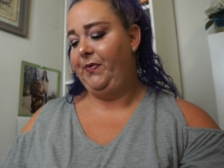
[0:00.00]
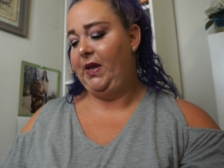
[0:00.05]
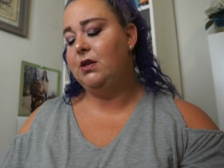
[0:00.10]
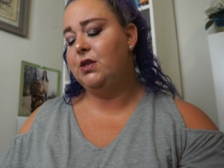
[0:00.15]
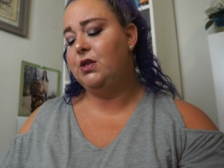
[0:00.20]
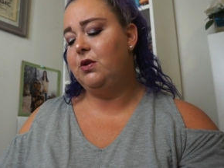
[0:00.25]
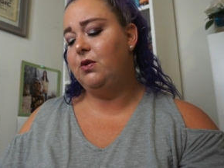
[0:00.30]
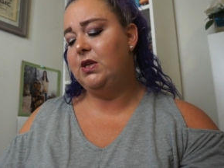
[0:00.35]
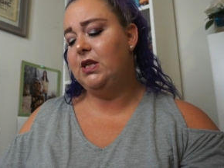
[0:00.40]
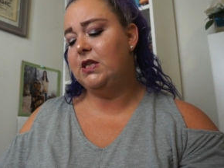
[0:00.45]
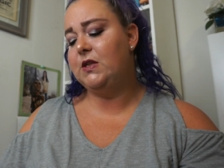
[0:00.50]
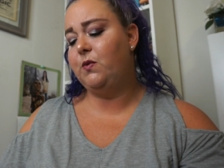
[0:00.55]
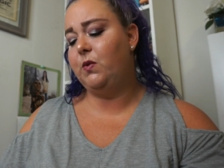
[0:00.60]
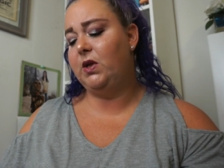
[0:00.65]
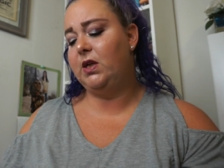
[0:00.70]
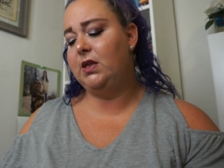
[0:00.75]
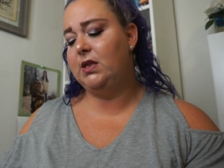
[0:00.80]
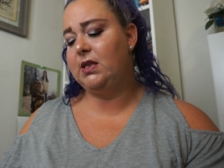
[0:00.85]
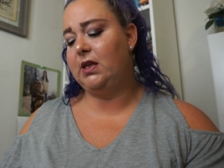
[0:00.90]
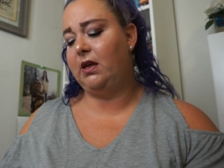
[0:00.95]
So this
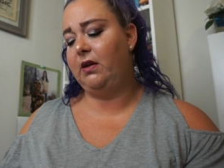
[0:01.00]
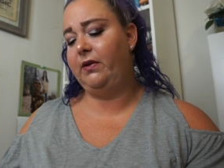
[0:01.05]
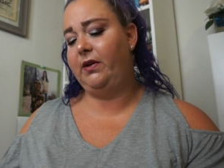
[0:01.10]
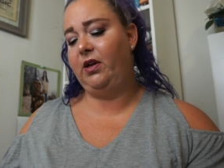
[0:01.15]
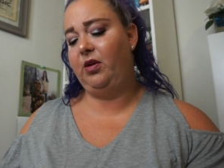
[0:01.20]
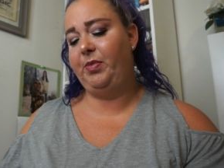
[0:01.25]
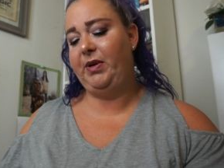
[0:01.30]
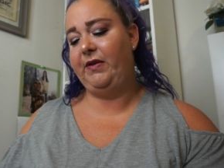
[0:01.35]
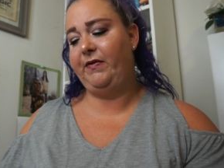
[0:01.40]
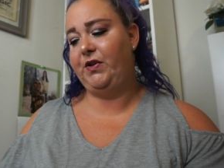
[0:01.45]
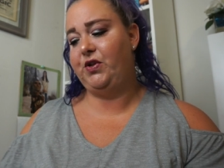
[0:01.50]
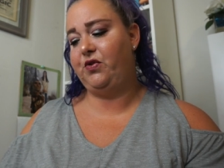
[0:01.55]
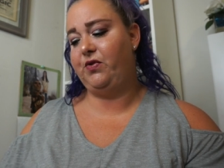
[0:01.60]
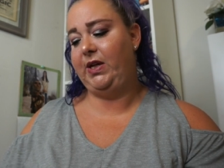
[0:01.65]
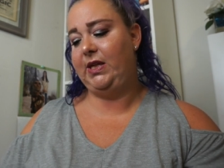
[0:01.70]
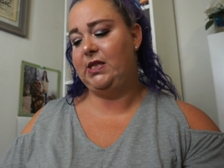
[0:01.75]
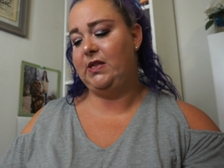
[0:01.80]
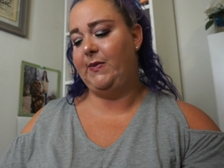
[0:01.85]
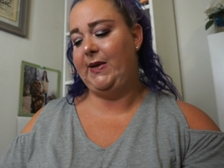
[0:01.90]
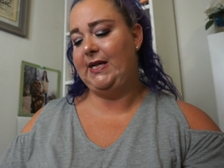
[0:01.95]
was a little bit of a
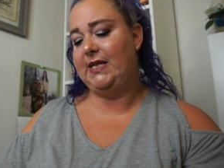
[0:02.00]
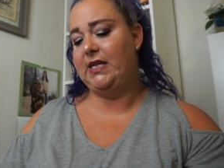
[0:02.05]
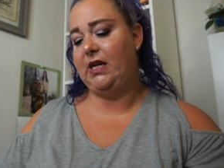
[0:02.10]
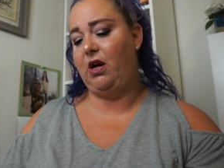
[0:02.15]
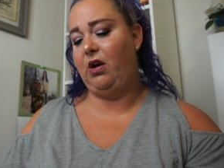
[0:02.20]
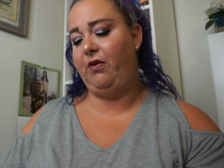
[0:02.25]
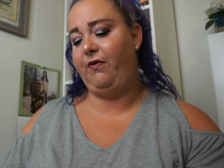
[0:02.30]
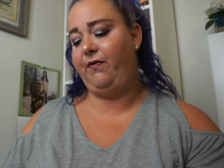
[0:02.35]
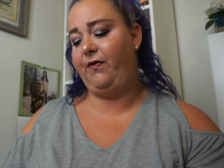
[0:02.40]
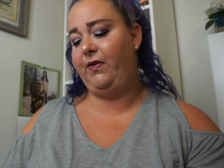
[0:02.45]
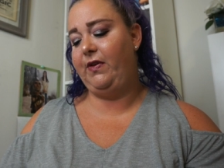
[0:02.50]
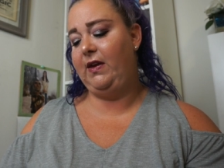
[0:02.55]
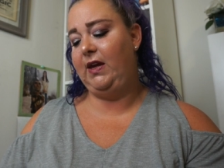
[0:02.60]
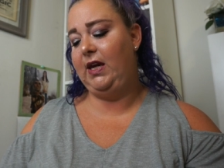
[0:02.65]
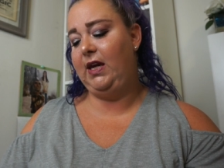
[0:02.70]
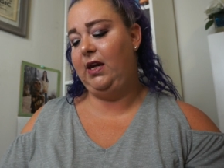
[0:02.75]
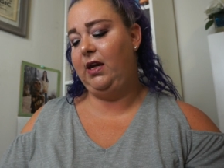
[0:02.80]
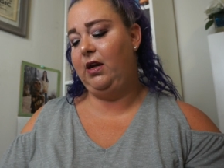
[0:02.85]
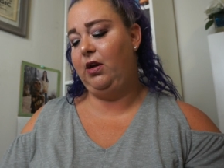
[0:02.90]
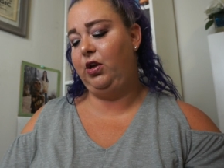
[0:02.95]
treat to myself.
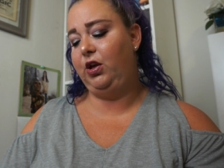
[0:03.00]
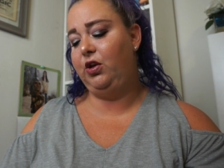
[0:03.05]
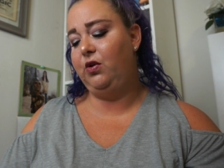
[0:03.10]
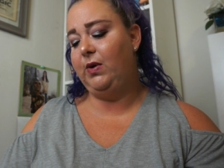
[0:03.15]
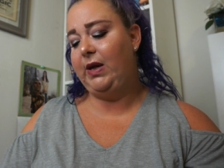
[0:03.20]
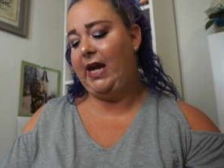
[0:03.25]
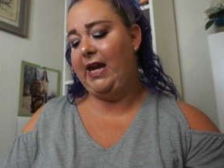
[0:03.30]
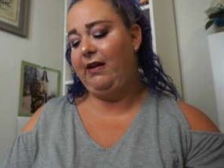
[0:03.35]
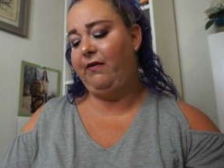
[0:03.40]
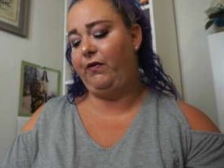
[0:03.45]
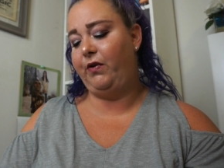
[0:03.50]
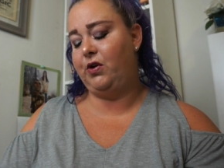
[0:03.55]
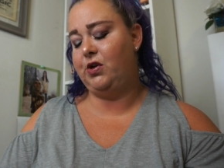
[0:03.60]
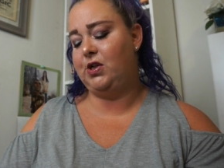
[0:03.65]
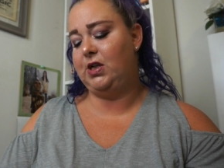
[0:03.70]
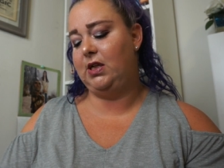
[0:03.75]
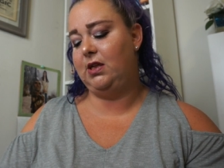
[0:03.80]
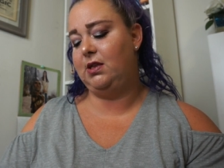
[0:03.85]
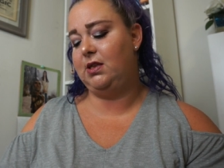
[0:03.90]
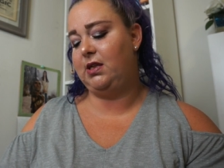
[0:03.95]
The UK
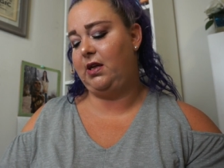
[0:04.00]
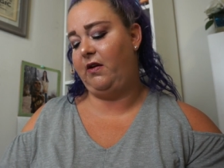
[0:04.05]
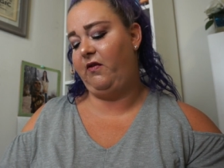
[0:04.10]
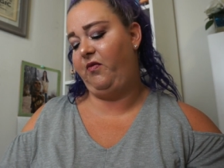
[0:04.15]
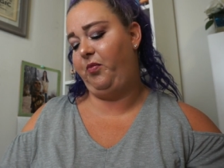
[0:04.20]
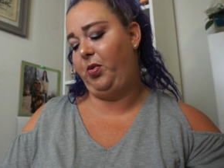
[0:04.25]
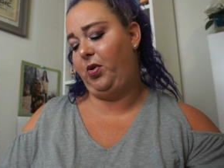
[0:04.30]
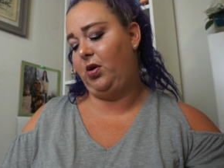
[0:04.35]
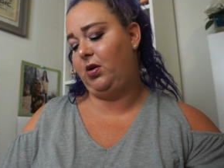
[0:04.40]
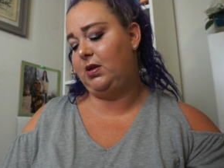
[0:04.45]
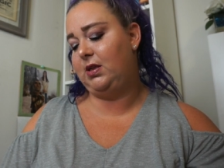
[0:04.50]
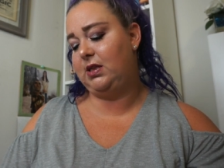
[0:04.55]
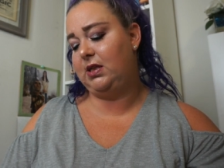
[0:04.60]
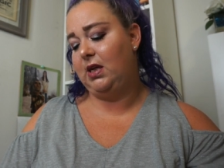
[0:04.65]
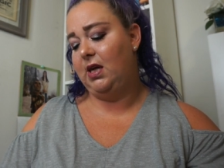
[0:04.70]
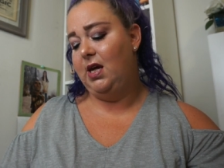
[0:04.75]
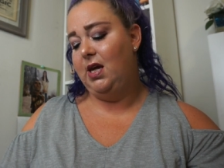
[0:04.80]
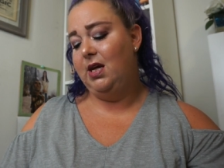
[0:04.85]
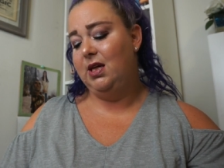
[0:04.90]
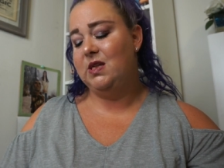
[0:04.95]
versions of books,
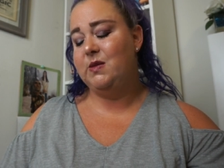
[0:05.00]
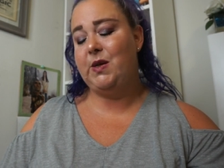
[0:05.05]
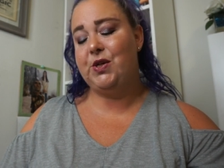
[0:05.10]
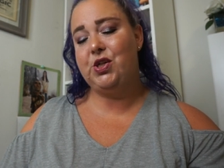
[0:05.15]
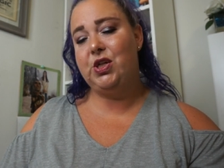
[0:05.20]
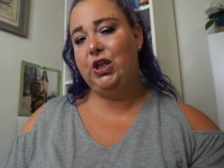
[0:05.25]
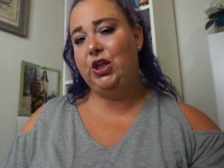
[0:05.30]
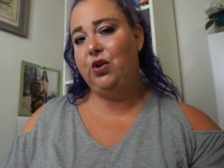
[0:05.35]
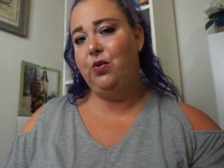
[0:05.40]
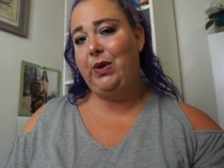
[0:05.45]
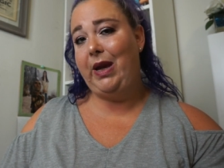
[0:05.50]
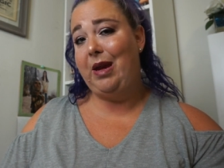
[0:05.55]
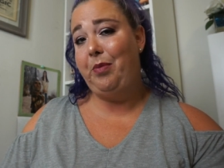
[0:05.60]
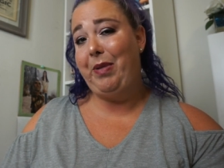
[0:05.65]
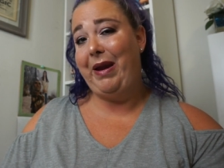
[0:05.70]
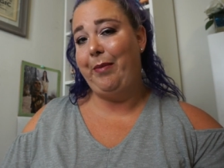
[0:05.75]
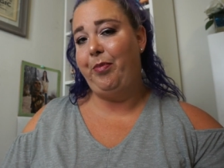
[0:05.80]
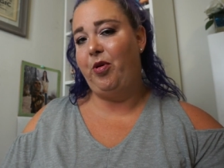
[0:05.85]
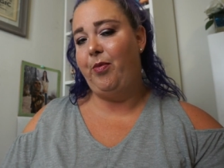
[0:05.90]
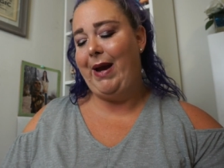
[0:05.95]
especially UK
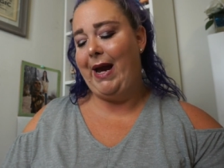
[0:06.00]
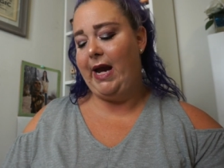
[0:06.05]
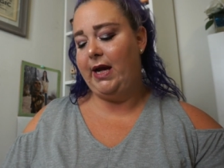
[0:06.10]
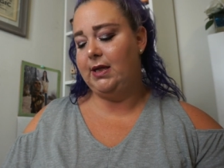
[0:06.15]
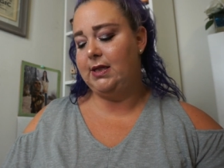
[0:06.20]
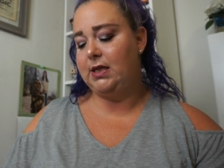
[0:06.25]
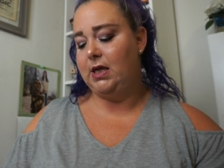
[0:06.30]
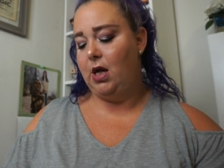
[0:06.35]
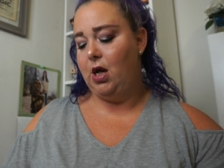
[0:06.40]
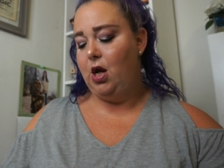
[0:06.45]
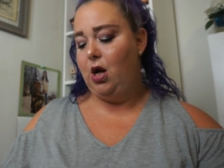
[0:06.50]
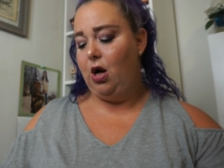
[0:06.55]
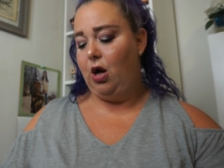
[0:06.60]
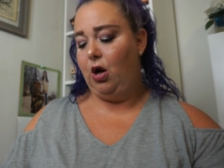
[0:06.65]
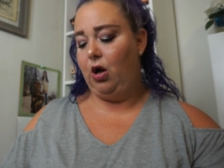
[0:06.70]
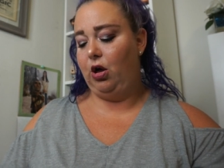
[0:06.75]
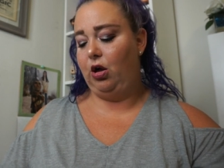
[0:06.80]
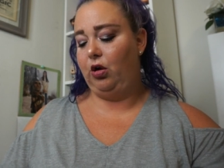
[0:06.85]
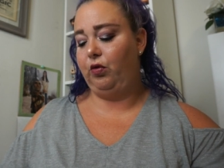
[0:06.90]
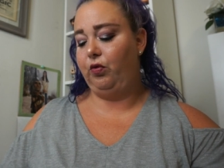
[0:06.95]
paperbacks,
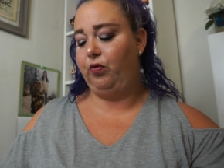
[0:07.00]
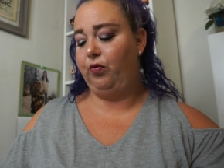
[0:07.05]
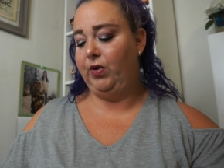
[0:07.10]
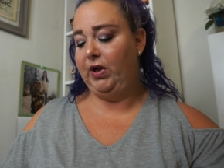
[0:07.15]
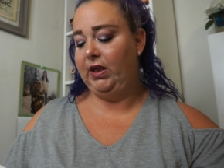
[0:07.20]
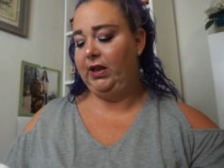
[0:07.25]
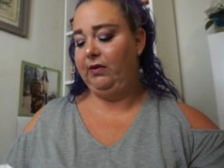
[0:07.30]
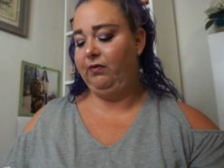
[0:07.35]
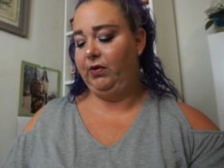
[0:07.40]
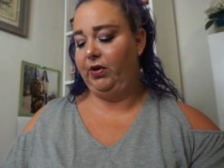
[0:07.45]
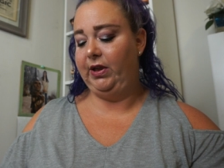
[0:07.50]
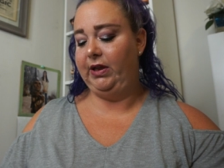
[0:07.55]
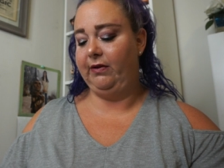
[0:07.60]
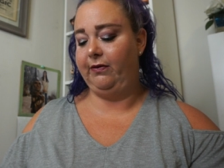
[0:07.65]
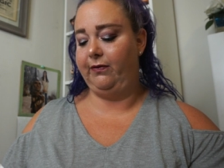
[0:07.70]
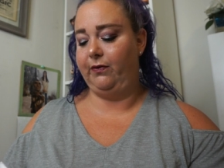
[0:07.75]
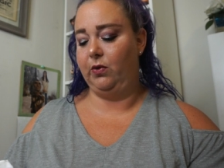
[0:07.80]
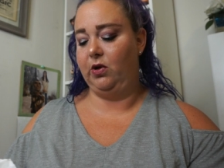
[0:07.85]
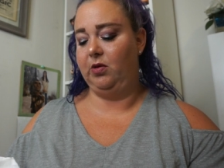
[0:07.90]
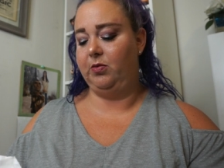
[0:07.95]
are really, really
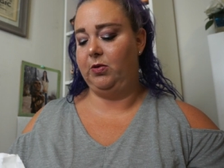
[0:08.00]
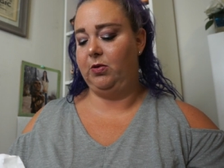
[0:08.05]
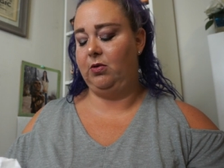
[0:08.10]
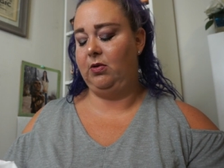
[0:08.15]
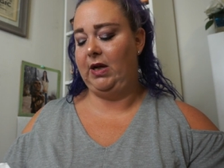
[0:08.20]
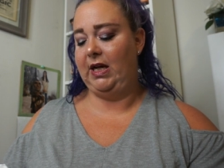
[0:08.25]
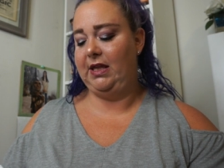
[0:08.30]
affordable.